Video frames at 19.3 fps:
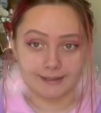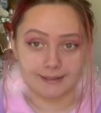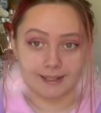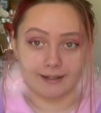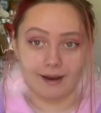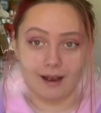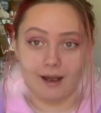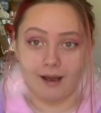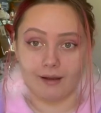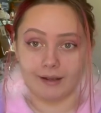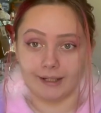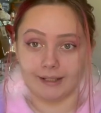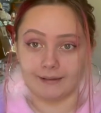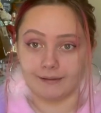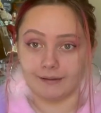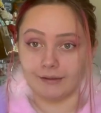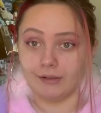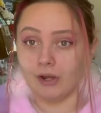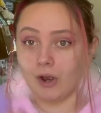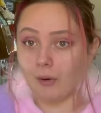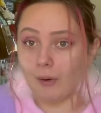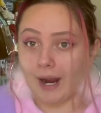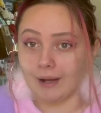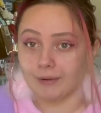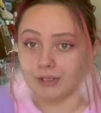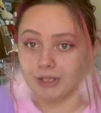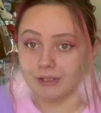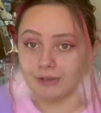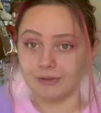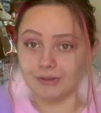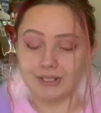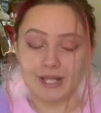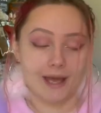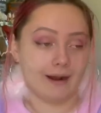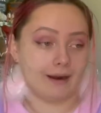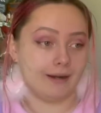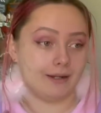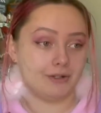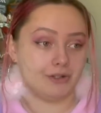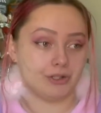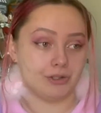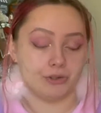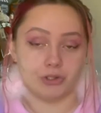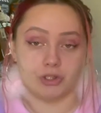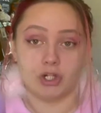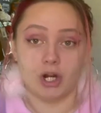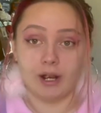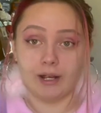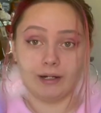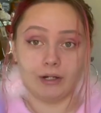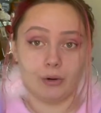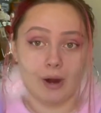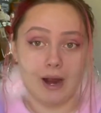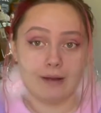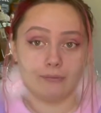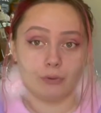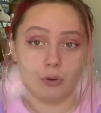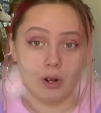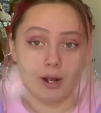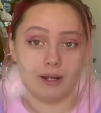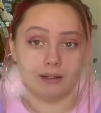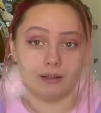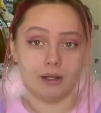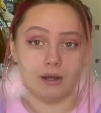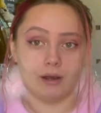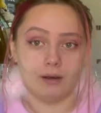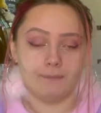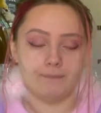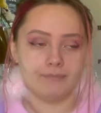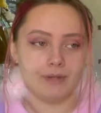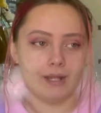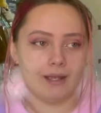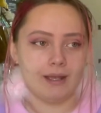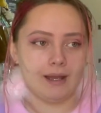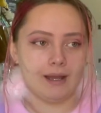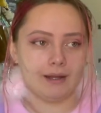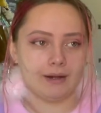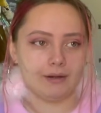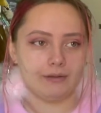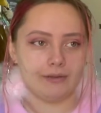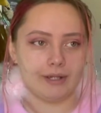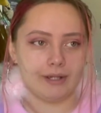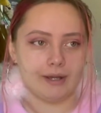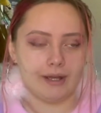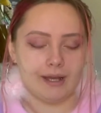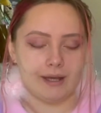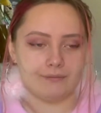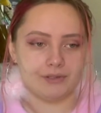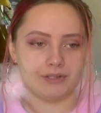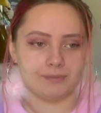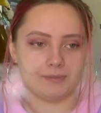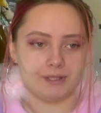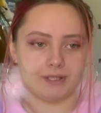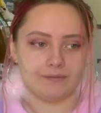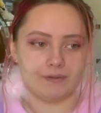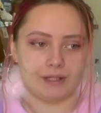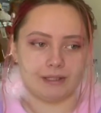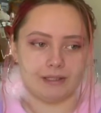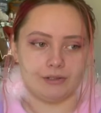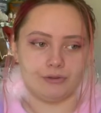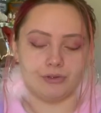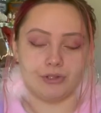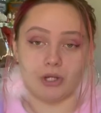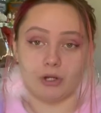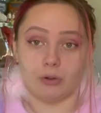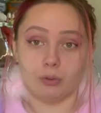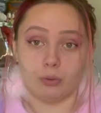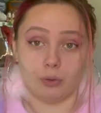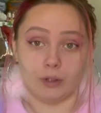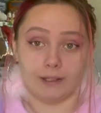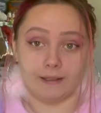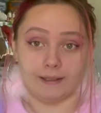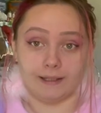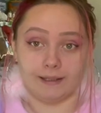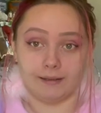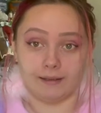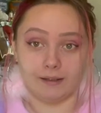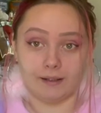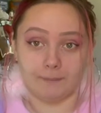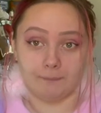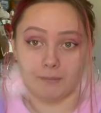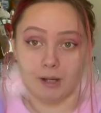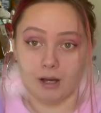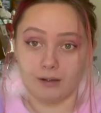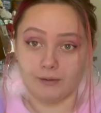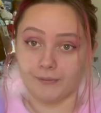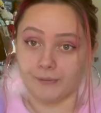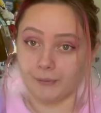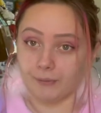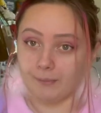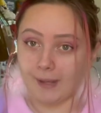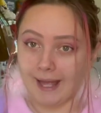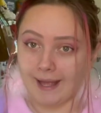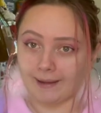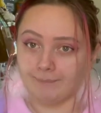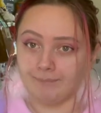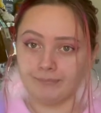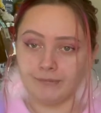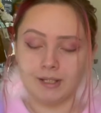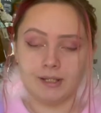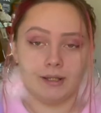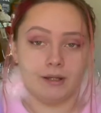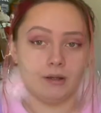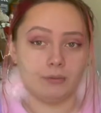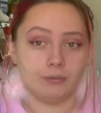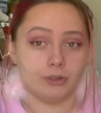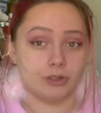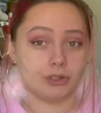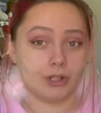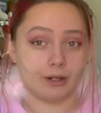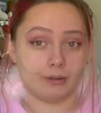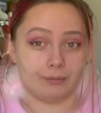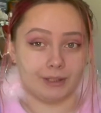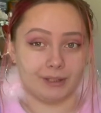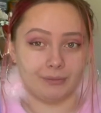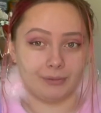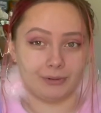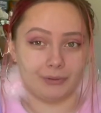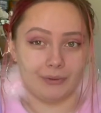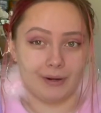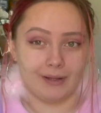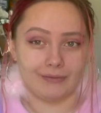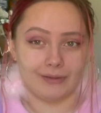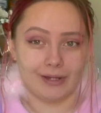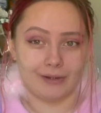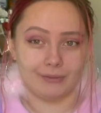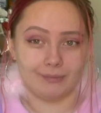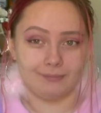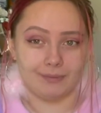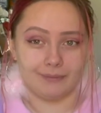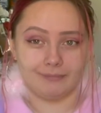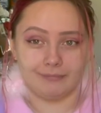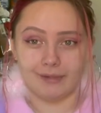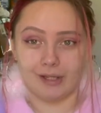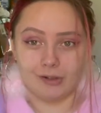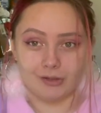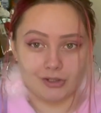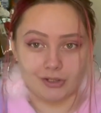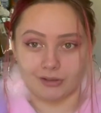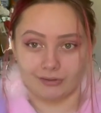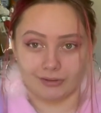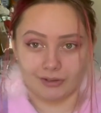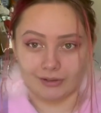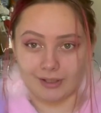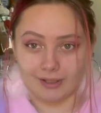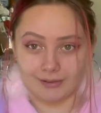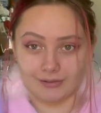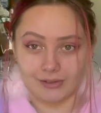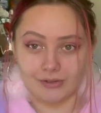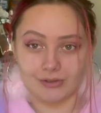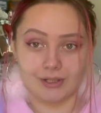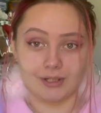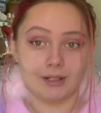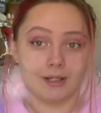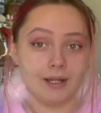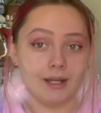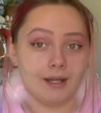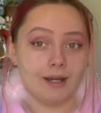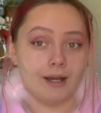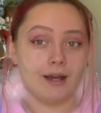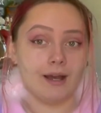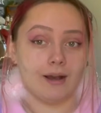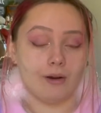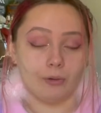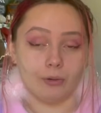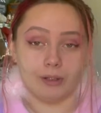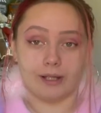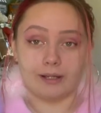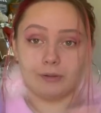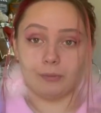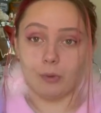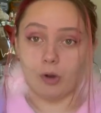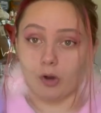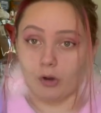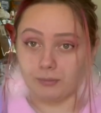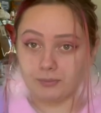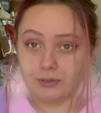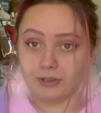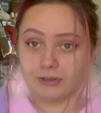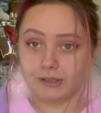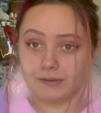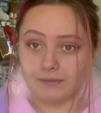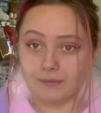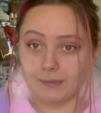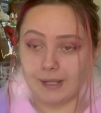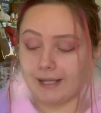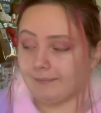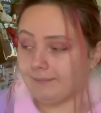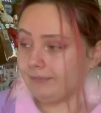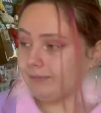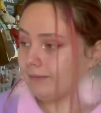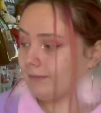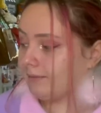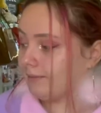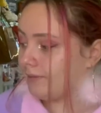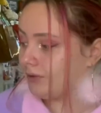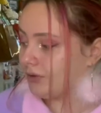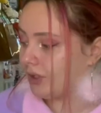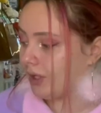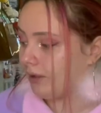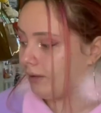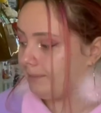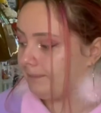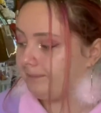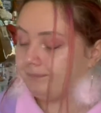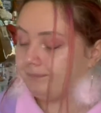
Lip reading: Like I know how to use that. I used to use Chinagraph quite a lot. I don't think I ever specifically used acrylic like markers or pen, which I really regret now, but I just didn't know they existed or like what options for me. So